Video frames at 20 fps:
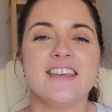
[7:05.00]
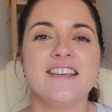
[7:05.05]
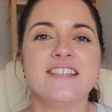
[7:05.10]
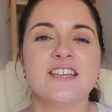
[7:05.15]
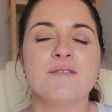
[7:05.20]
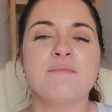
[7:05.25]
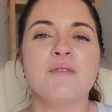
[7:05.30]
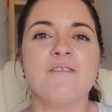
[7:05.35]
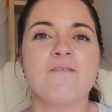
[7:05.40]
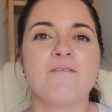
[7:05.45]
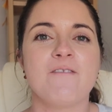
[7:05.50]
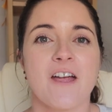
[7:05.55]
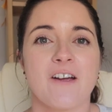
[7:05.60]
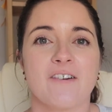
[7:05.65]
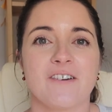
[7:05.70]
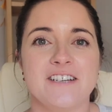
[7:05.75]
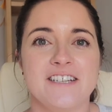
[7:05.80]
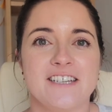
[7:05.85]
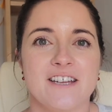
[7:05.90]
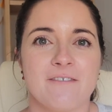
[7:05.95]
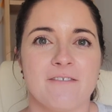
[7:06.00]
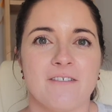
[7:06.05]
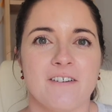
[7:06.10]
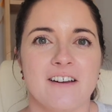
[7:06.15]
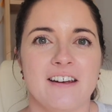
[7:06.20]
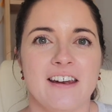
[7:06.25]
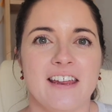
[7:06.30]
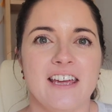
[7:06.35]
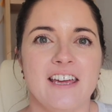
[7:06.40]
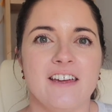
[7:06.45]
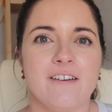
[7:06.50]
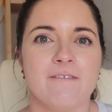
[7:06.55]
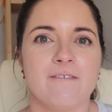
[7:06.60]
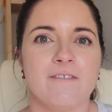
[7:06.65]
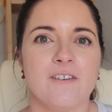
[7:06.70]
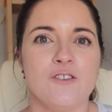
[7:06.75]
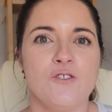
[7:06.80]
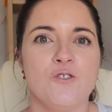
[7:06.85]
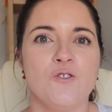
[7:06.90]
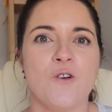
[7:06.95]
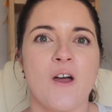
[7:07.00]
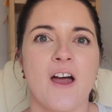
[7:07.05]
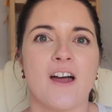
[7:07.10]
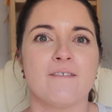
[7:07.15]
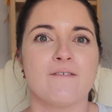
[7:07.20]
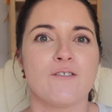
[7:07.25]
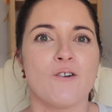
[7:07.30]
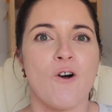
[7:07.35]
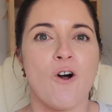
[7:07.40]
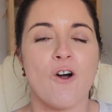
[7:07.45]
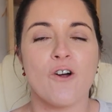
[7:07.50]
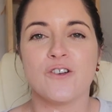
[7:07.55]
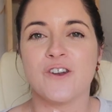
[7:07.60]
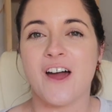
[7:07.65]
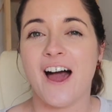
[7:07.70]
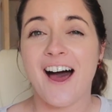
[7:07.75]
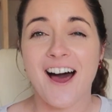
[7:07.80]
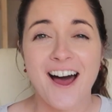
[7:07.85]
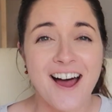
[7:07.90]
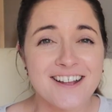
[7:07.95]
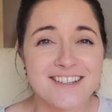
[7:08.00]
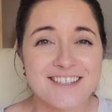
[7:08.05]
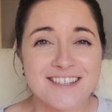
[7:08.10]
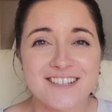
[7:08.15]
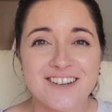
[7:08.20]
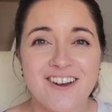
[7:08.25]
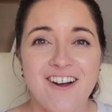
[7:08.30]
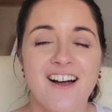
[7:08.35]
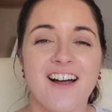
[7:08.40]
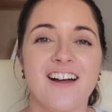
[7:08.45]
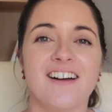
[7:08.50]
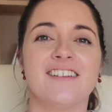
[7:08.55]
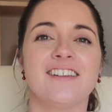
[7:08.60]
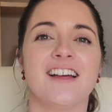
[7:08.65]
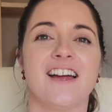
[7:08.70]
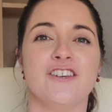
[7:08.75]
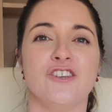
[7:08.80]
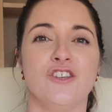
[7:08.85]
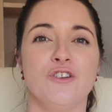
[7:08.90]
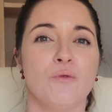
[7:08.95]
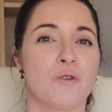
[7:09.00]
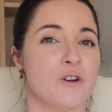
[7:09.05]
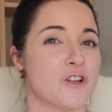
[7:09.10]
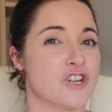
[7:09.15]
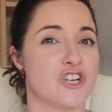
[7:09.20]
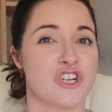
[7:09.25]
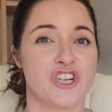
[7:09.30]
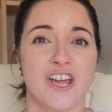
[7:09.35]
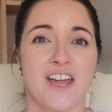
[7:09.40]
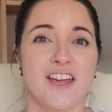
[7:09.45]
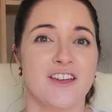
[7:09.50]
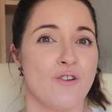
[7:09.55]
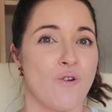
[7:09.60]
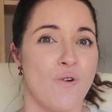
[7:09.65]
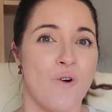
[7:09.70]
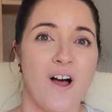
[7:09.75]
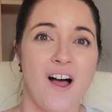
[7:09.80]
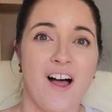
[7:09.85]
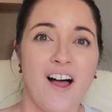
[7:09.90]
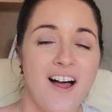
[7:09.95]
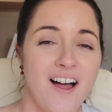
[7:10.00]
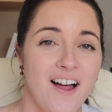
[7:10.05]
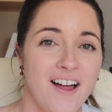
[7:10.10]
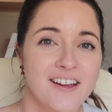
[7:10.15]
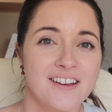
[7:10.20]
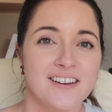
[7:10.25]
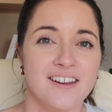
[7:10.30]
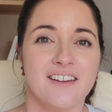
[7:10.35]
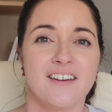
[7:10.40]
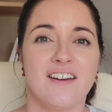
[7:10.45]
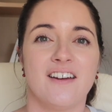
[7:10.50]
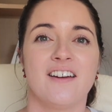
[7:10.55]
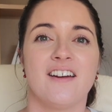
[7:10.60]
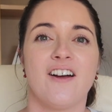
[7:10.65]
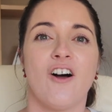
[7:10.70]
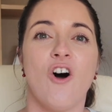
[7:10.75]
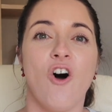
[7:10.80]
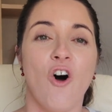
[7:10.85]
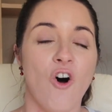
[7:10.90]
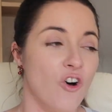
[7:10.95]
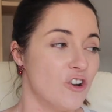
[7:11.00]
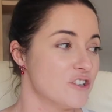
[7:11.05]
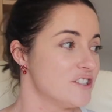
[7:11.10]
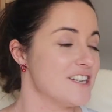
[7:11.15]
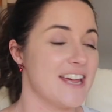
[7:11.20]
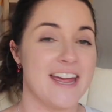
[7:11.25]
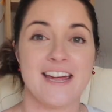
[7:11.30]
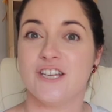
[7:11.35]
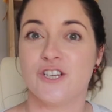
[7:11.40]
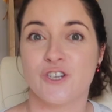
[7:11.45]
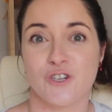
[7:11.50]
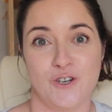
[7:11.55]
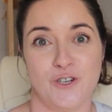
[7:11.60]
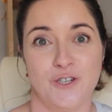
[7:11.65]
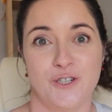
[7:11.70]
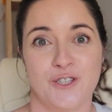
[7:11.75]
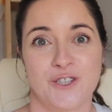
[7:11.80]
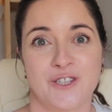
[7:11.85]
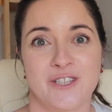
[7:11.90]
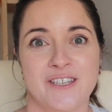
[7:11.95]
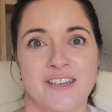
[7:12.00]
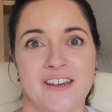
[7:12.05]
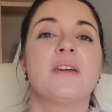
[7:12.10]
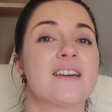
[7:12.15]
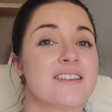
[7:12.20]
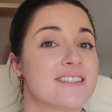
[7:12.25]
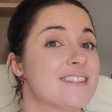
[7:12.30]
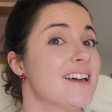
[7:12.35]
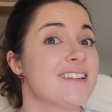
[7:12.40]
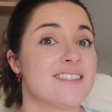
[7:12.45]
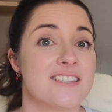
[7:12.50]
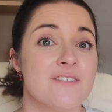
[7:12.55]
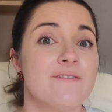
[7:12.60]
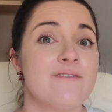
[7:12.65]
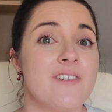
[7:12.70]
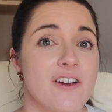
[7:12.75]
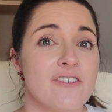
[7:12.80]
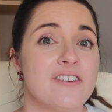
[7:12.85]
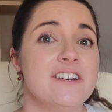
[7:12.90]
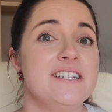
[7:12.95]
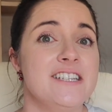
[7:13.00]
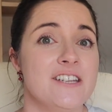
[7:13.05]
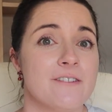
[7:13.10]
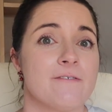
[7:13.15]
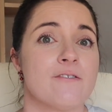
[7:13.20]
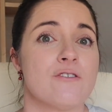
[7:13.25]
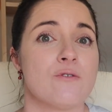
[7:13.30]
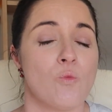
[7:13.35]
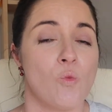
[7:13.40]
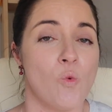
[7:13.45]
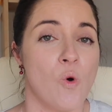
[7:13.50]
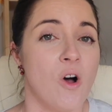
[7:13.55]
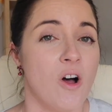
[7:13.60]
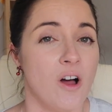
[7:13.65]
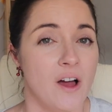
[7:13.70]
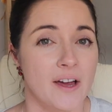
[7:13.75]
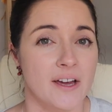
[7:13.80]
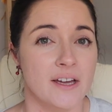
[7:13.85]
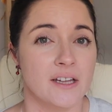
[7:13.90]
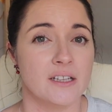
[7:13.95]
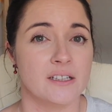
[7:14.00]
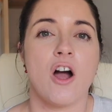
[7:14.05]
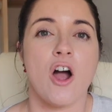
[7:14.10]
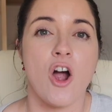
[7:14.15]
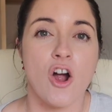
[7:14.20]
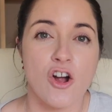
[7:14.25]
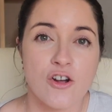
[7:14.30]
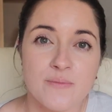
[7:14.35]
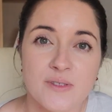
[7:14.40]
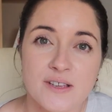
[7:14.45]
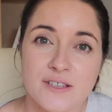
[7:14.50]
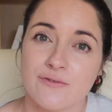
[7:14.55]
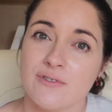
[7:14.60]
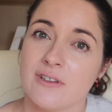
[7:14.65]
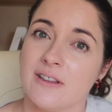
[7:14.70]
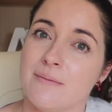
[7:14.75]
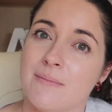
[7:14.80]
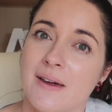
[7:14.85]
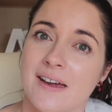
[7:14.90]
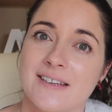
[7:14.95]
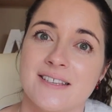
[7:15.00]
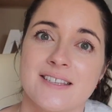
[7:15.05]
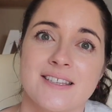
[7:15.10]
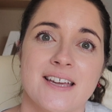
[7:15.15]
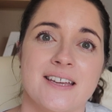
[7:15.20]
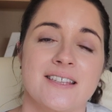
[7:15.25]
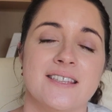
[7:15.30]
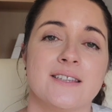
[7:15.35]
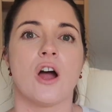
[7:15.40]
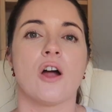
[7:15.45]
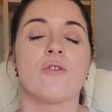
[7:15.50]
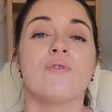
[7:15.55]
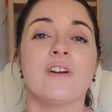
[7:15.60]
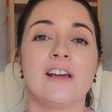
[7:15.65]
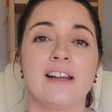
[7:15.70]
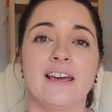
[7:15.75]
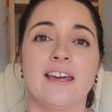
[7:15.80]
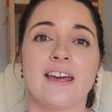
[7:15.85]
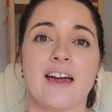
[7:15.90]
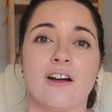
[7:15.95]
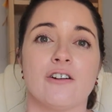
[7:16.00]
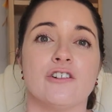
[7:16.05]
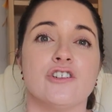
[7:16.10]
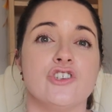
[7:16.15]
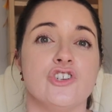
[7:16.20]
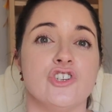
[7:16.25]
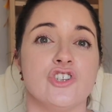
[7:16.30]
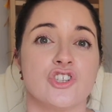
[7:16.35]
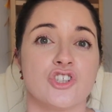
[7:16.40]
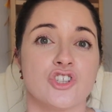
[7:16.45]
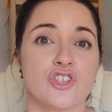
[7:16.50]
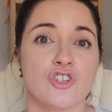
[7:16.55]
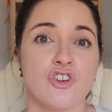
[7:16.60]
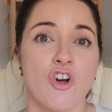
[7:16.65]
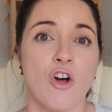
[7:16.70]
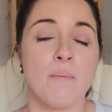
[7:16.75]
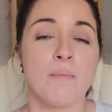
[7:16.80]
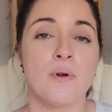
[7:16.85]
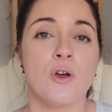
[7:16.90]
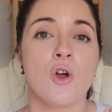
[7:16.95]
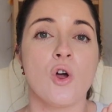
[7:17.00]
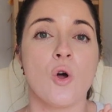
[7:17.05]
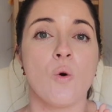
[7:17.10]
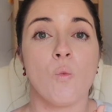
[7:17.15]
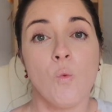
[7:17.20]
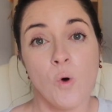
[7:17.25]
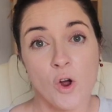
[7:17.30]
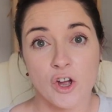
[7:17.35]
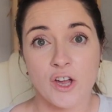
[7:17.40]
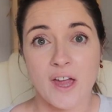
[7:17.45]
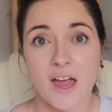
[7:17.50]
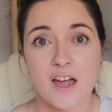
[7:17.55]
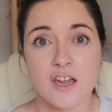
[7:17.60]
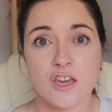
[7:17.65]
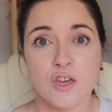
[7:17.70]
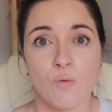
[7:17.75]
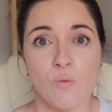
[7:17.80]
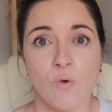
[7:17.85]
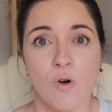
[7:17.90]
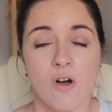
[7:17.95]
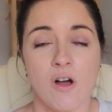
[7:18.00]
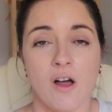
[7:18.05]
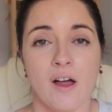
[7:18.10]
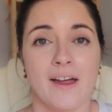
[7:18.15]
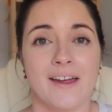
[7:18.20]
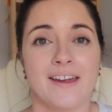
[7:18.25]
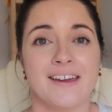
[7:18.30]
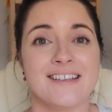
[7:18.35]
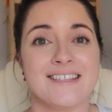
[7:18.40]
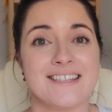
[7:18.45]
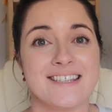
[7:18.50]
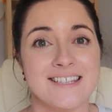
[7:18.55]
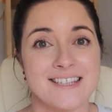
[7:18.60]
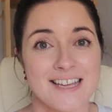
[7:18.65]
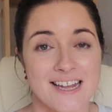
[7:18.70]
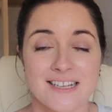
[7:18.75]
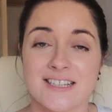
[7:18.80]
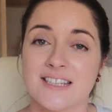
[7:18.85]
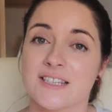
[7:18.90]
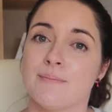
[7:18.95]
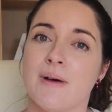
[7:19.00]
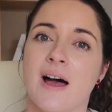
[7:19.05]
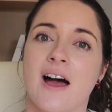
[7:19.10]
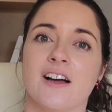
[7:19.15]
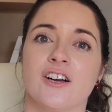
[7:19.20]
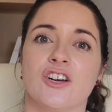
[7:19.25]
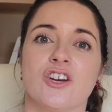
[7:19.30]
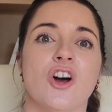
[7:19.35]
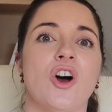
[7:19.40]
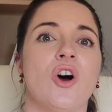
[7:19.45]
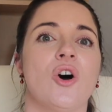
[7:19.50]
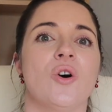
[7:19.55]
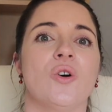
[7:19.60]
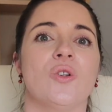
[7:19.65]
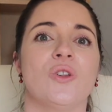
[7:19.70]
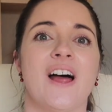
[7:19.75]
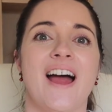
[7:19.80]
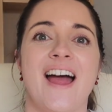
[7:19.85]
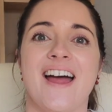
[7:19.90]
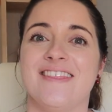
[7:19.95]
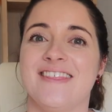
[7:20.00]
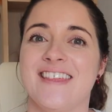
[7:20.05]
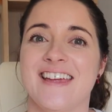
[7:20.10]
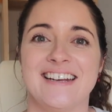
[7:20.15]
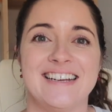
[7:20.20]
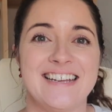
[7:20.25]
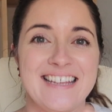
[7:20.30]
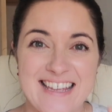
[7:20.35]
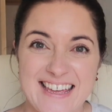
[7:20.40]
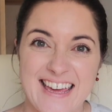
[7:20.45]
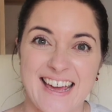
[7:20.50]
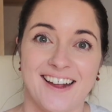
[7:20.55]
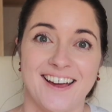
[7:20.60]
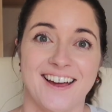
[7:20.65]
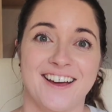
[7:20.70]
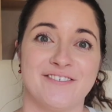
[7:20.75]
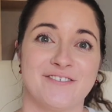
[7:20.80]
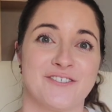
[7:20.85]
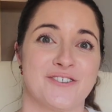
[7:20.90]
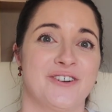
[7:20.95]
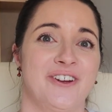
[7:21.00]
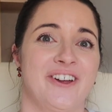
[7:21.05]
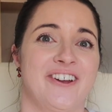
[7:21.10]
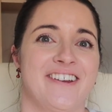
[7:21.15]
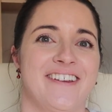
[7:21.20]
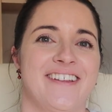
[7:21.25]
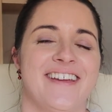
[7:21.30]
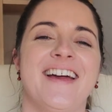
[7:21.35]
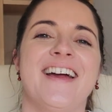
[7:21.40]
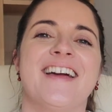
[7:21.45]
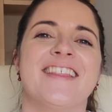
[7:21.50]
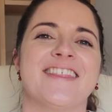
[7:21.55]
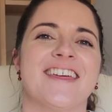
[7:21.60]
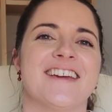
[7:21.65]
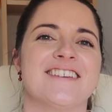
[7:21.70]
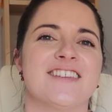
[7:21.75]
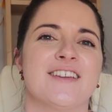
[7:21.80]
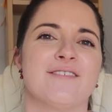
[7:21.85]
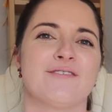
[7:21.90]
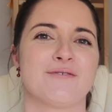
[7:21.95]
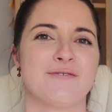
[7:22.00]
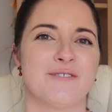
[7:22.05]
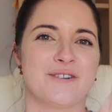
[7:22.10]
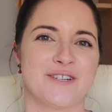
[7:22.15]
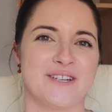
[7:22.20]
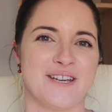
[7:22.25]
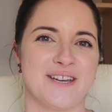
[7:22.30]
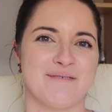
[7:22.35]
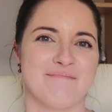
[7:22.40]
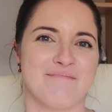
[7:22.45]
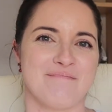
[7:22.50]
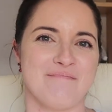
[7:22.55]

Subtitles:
This can be very different if you have your own art style and you want to share your art on t-shirts, because that's a very different why. I hope this really makes sense. I really encourage you to stop, work out your why, set a smart goal, and then get after it. Thanks heaps for watching.